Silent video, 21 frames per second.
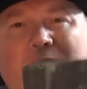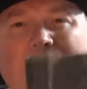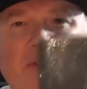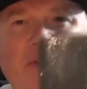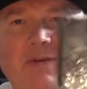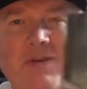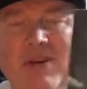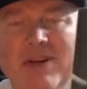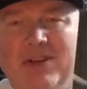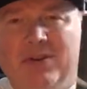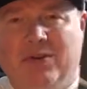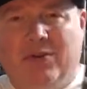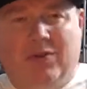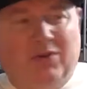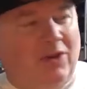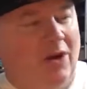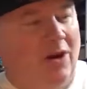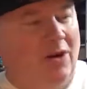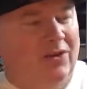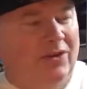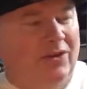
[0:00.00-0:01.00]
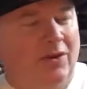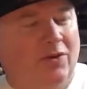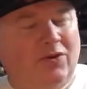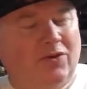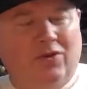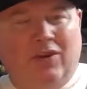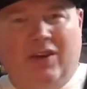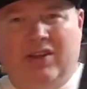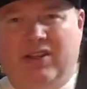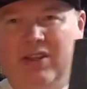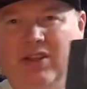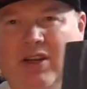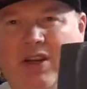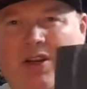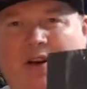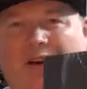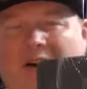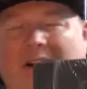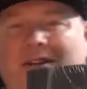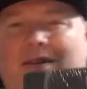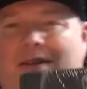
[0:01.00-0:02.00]
original Dark Souls strategy
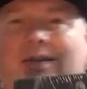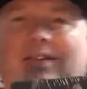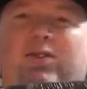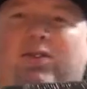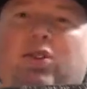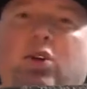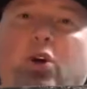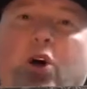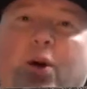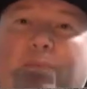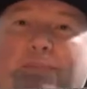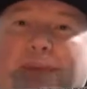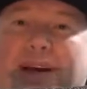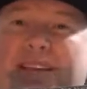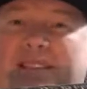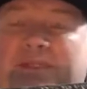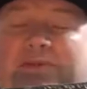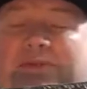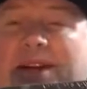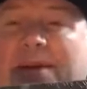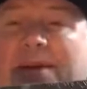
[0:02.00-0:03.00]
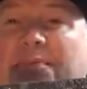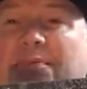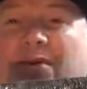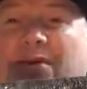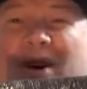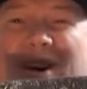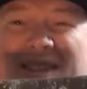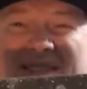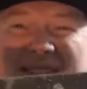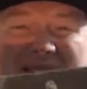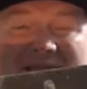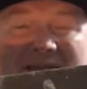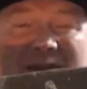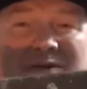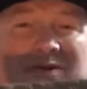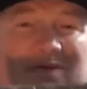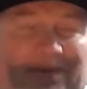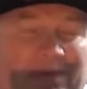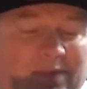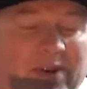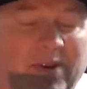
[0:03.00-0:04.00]
guide shot massively in price. It's
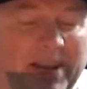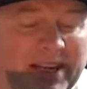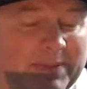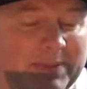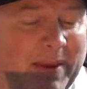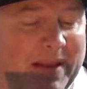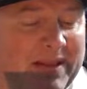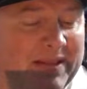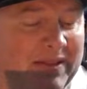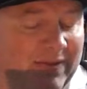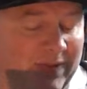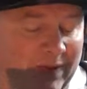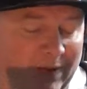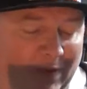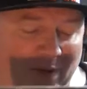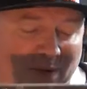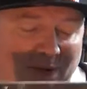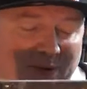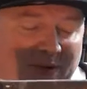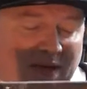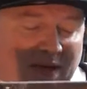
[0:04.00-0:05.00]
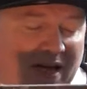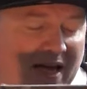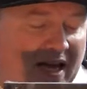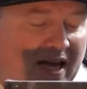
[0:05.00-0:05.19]
quite expensive, it was.